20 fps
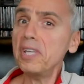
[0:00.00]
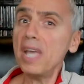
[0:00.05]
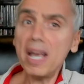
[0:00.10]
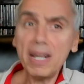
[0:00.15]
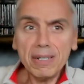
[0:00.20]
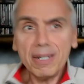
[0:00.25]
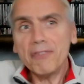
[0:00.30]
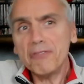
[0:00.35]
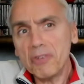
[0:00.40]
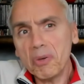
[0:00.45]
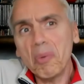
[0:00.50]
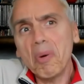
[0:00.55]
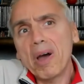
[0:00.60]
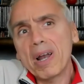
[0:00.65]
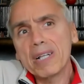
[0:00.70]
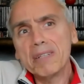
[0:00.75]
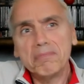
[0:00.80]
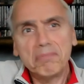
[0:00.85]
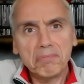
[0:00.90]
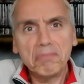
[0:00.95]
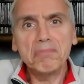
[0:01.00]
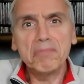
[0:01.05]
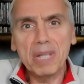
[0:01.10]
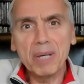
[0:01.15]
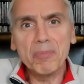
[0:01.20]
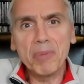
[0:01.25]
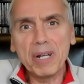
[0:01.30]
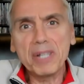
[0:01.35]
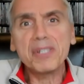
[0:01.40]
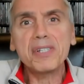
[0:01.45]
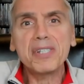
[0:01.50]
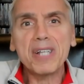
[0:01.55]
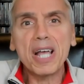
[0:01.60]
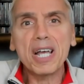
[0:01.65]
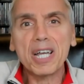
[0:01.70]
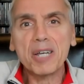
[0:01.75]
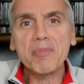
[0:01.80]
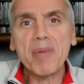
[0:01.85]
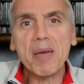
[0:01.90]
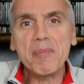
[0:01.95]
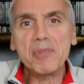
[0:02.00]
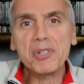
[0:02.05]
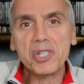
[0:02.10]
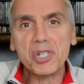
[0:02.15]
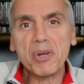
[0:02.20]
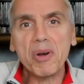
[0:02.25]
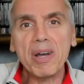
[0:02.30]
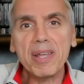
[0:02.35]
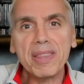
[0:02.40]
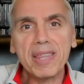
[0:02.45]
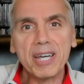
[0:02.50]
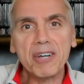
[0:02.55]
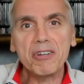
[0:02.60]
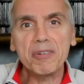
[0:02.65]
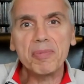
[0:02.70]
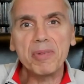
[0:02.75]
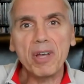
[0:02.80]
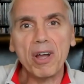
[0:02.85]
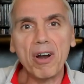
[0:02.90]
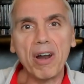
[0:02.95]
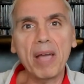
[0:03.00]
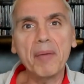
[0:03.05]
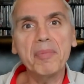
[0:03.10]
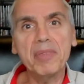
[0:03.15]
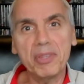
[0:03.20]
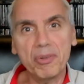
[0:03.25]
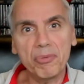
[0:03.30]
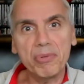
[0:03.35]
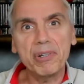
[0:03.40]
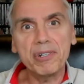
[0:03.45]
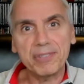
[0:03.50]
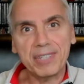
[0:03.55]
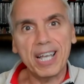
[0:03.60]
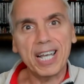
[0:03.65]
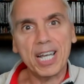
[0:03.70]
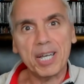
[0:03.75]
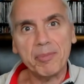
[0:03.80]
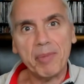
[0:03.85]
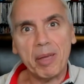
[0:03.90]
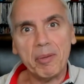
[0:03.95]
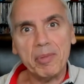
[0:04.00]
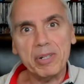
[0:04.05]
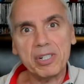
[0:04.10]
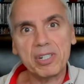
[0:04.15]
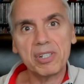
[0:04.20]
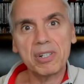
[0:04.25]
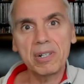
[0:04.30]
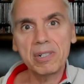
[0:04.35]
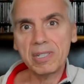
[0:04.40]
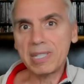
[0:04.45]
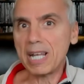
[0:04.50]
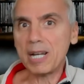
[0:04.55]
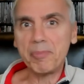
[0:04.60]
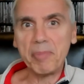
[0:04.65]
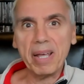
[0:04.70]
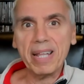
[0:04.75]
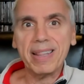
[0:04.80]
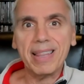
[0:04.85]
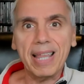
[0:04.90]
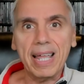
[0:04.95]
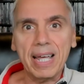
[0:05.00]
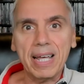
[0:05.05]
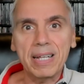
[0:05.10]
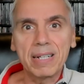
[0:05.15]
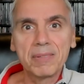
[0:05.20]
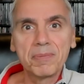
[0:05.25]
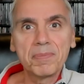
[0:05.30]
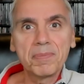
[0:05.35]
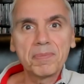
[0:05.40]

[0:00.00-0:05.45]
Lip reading: Yeah, if you want to embrace the Ten Commandments too, I think it would be alright. I mean, the real Ten Commandments. It's not a bad thing.